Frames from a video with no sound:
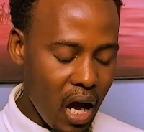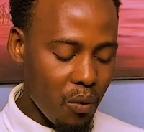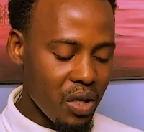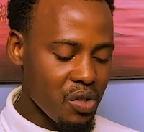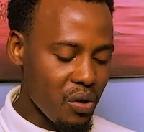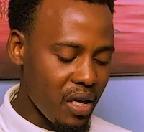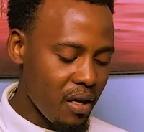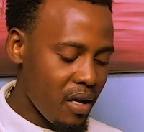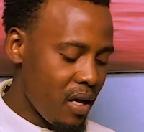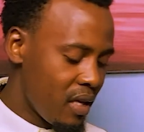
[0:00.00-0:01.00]
I will not say, okay,
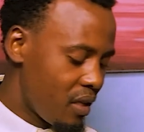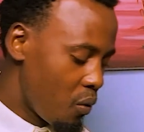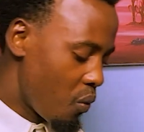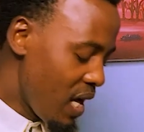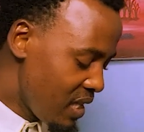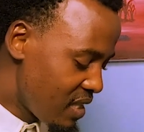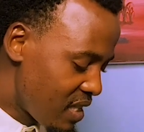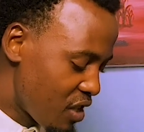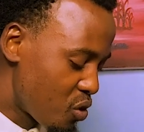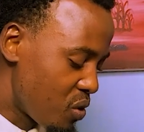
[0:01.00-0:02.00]
when it
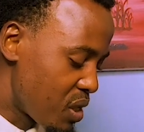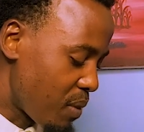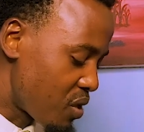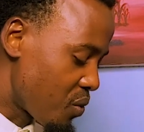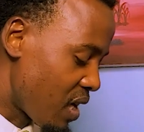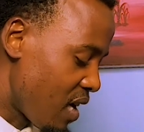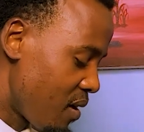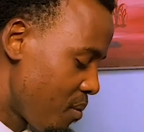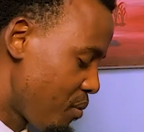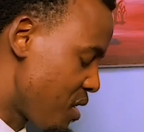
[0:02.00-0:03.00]
gets to this particular
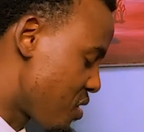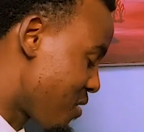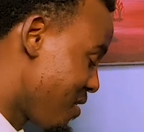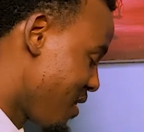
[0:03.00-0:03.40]
place